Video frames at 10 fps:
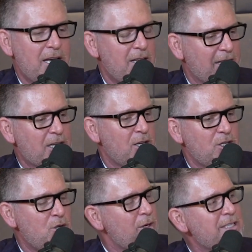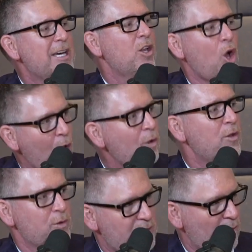Like you can tell all
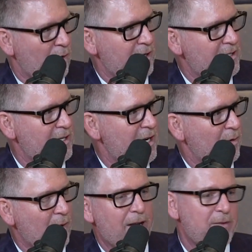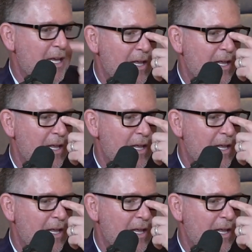those stories, right?